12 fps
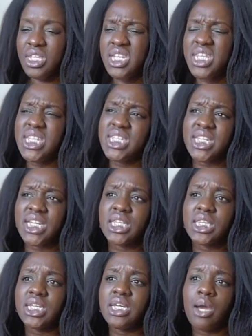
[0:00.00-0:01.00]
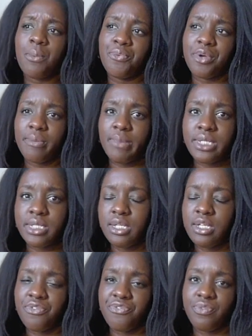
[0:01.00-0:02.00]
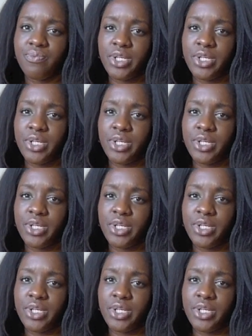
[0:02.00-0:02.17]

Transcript: And then secondly, I would recommend it if